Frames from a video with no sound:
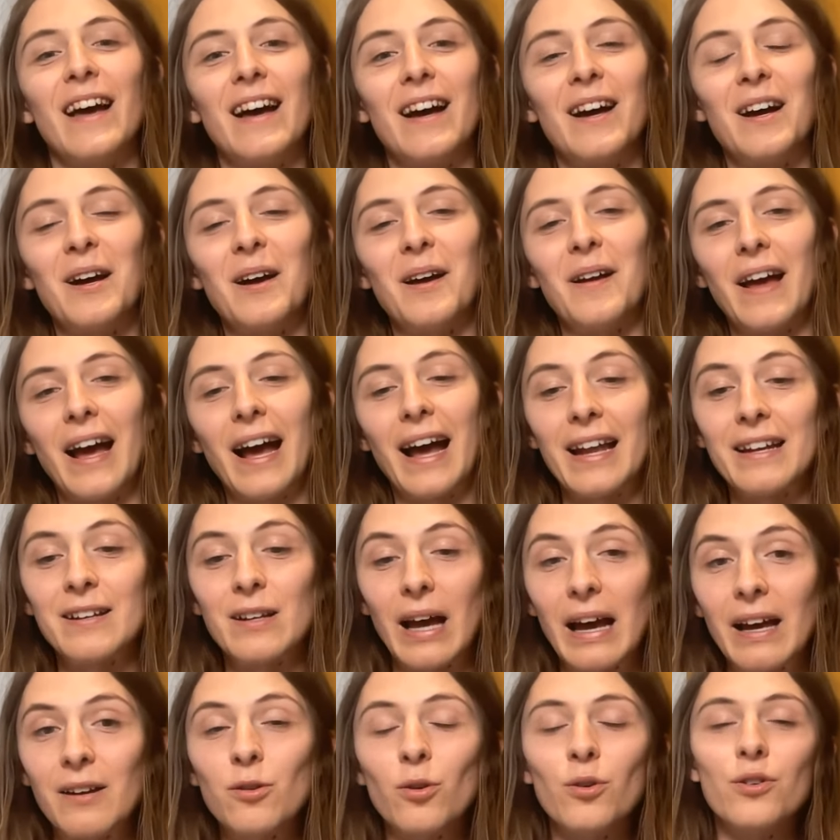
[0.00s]
uh, and
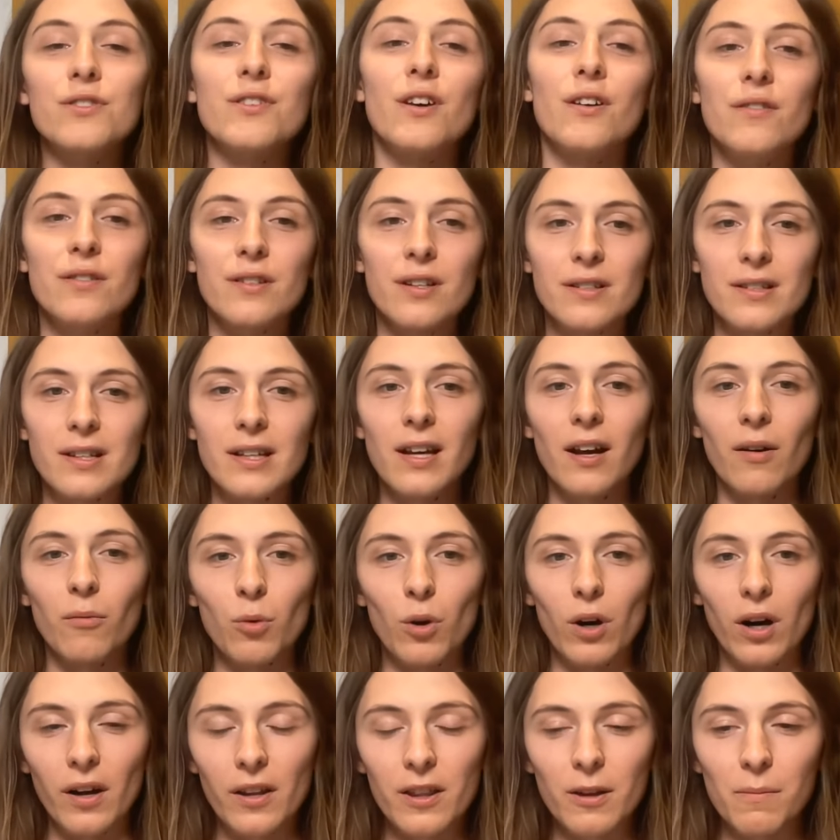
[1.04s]
and also to see
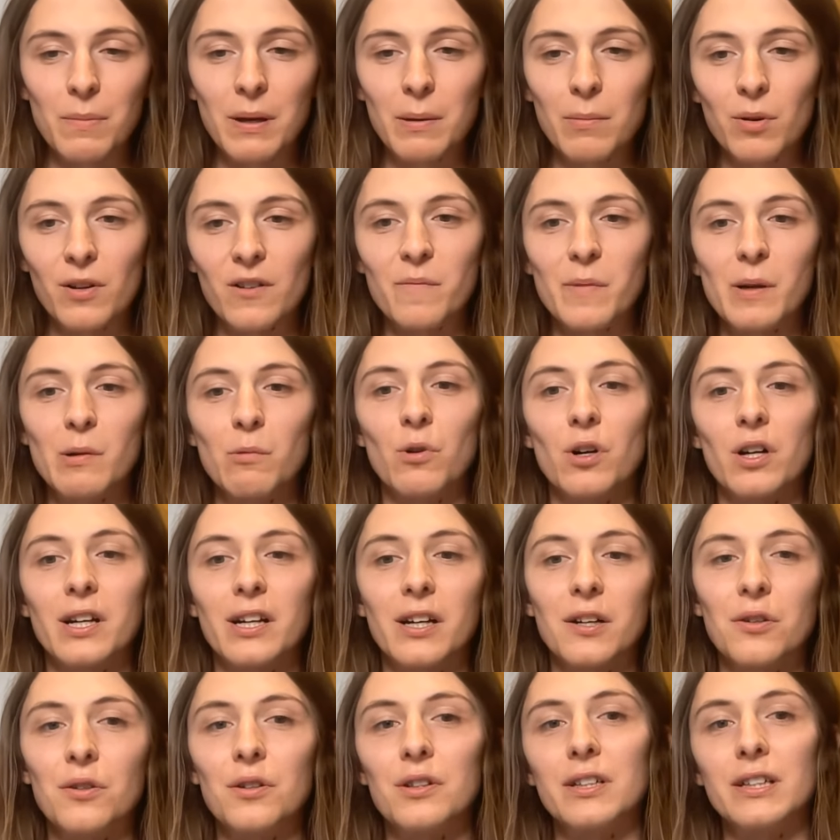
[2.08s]
what other people have been
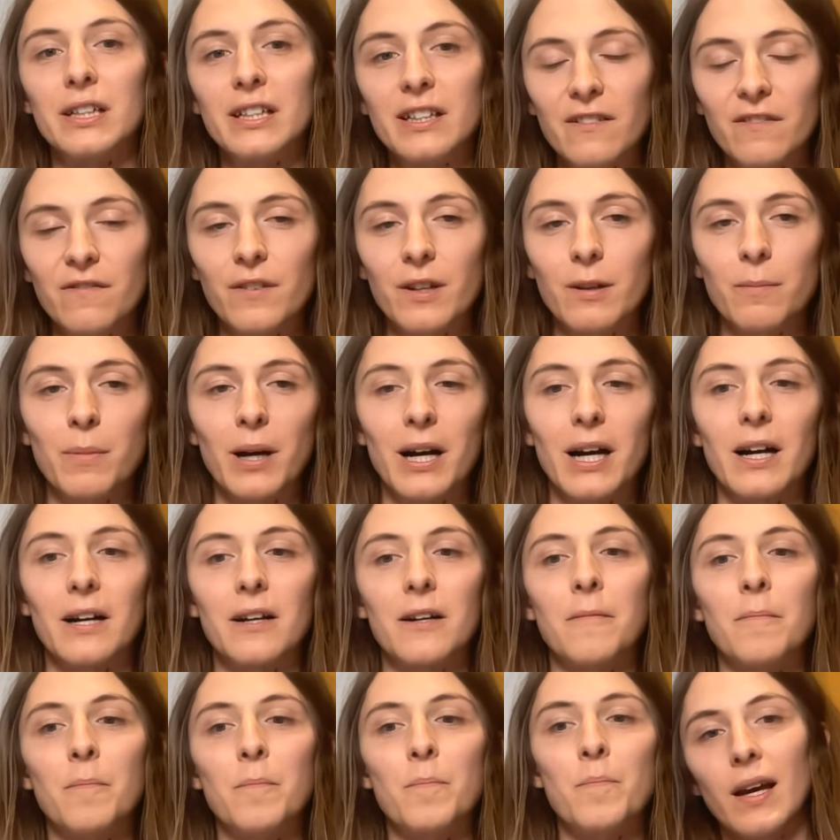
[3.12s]
working on and give
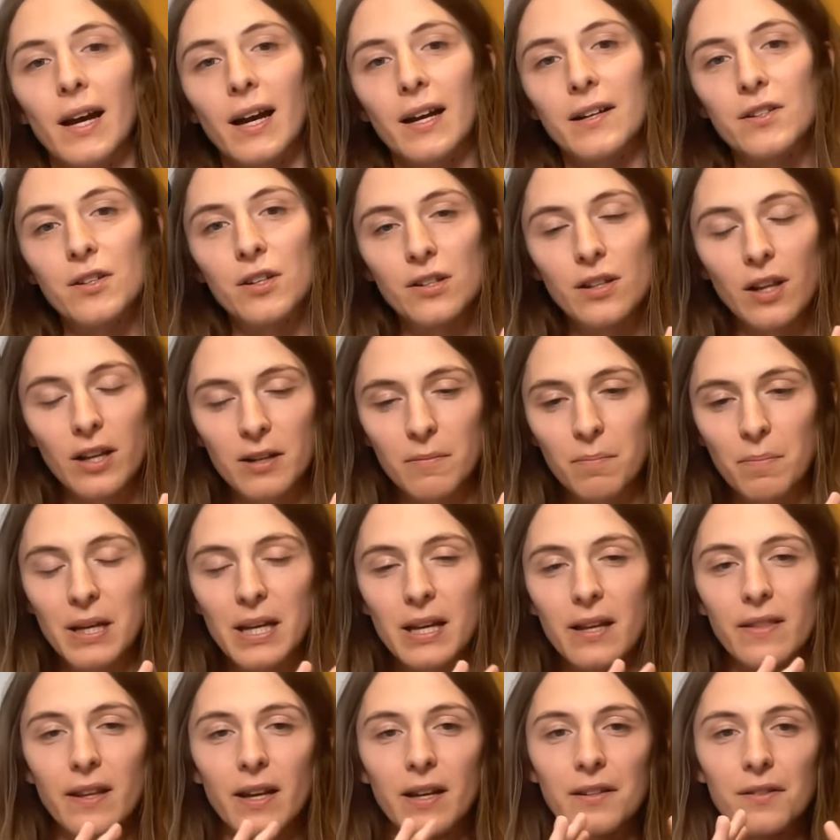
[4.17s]
feedback and to like be
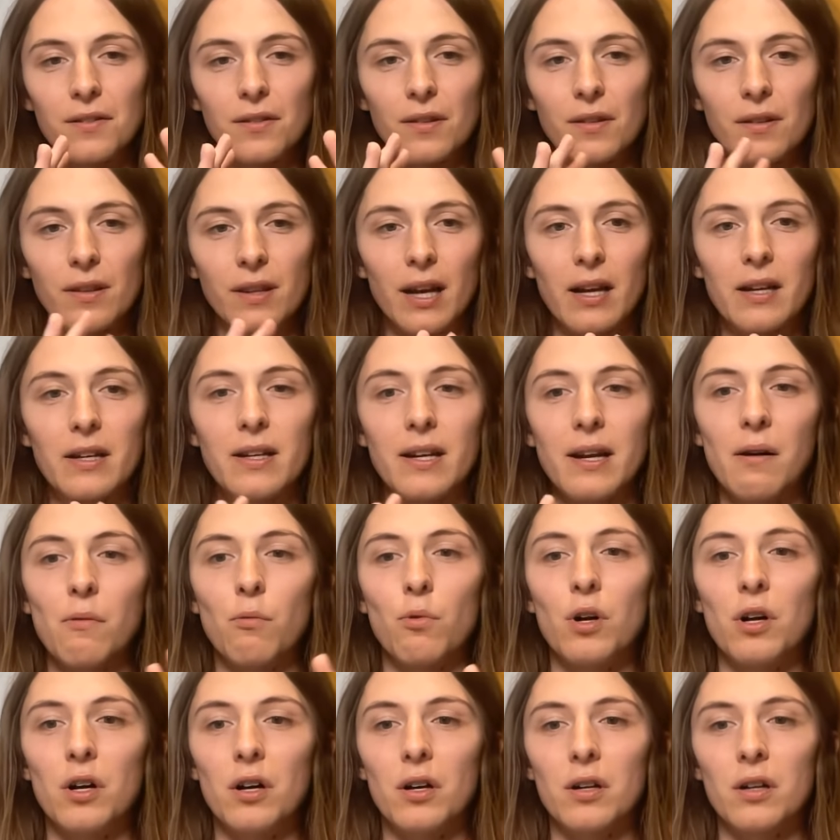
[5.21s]
in that that
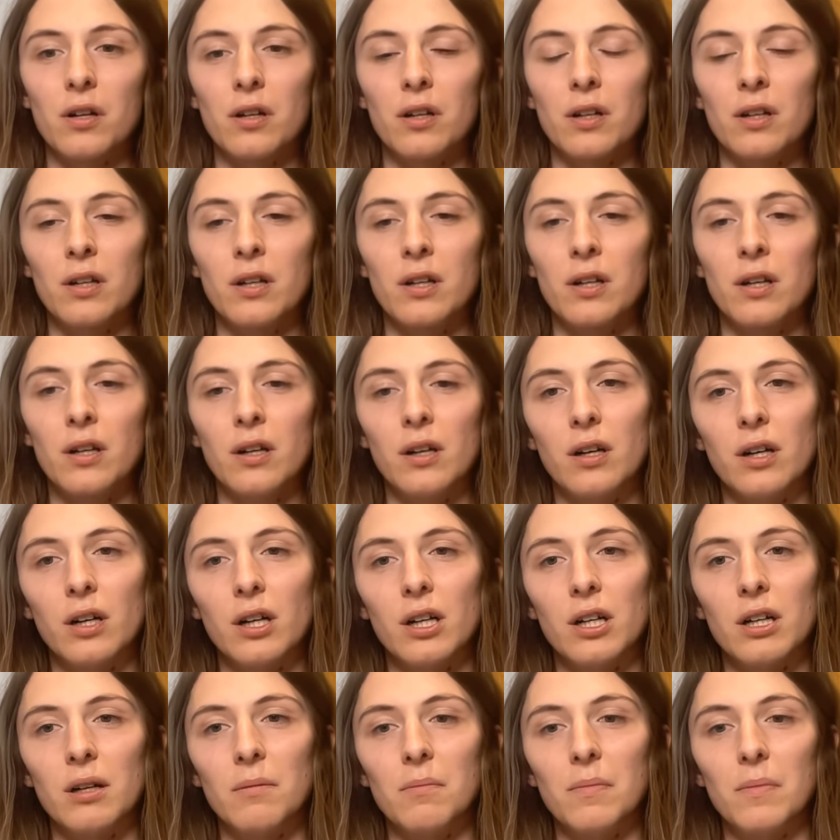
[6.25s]
network
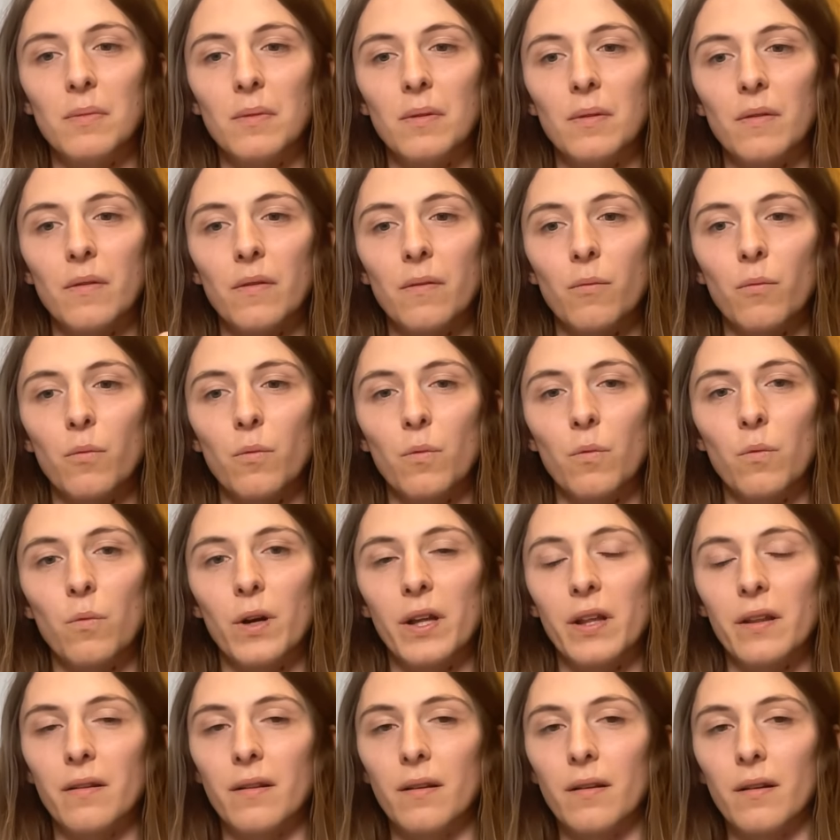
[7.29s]
um,
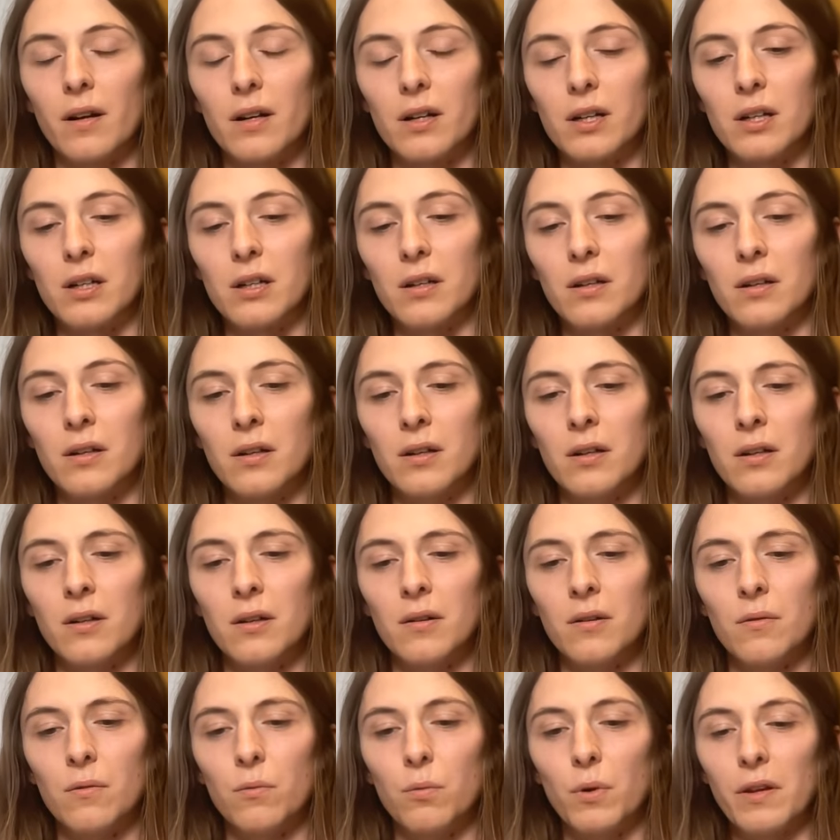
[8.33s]
with uh,
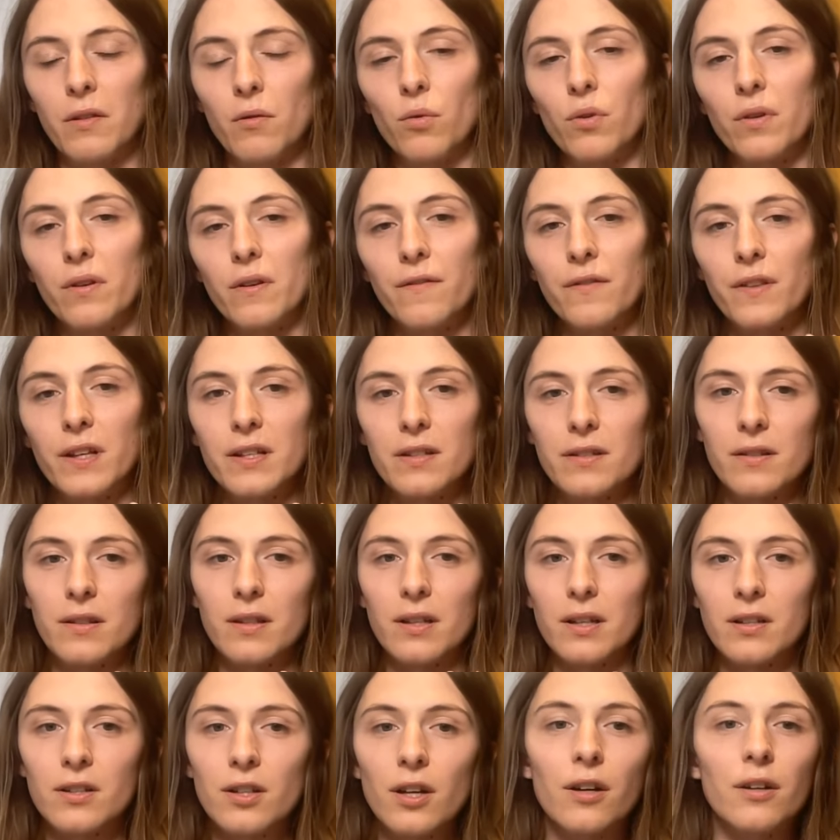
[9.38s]
with all of these
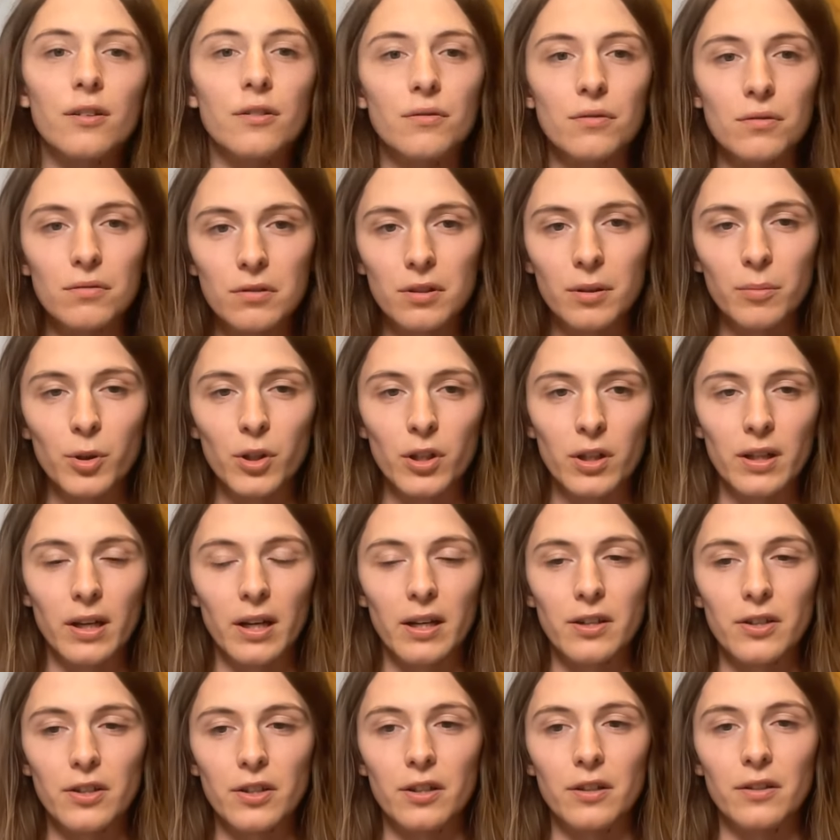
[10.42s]
internal
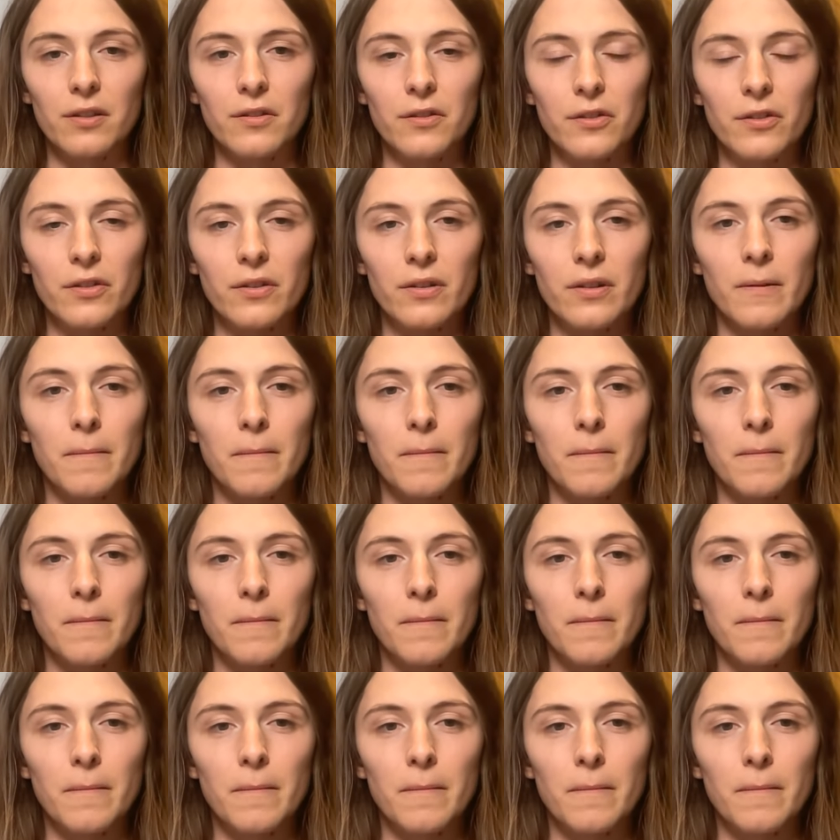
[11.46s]
communications